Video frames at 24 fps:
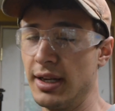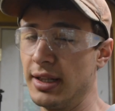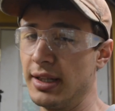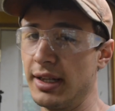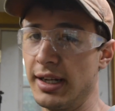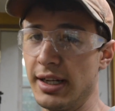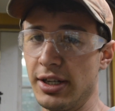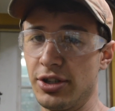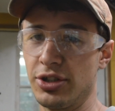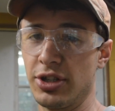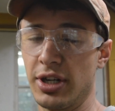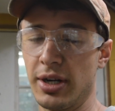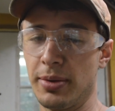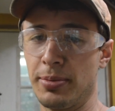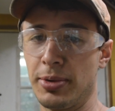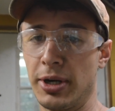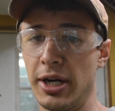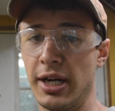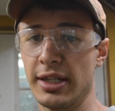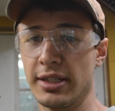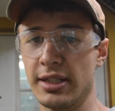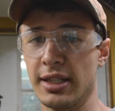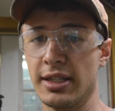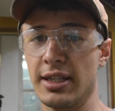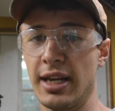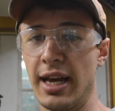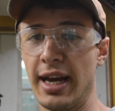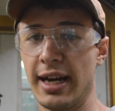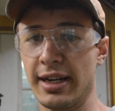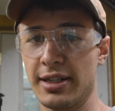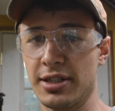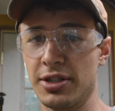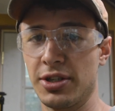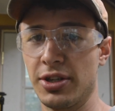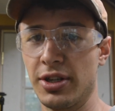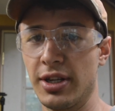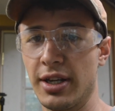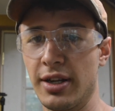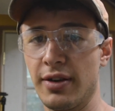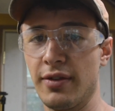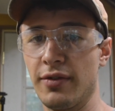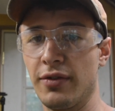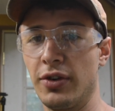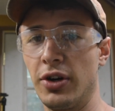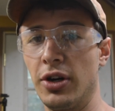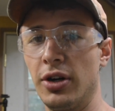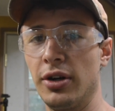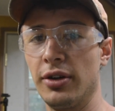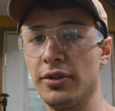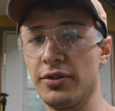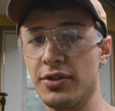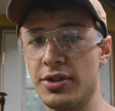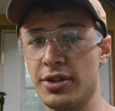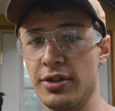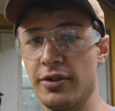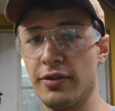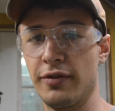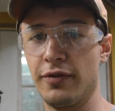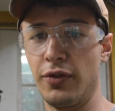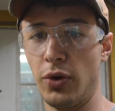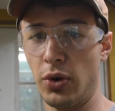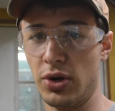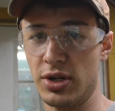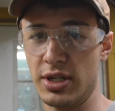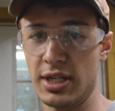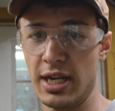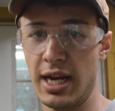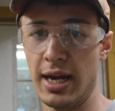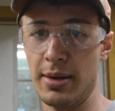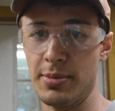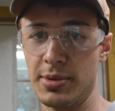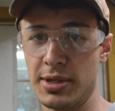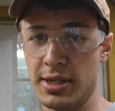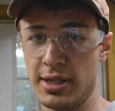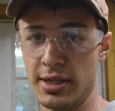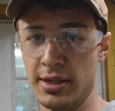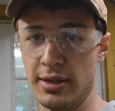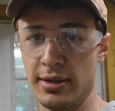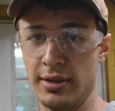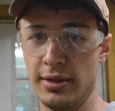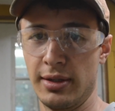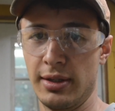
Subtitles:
The heat treating process actually involves 4 steps.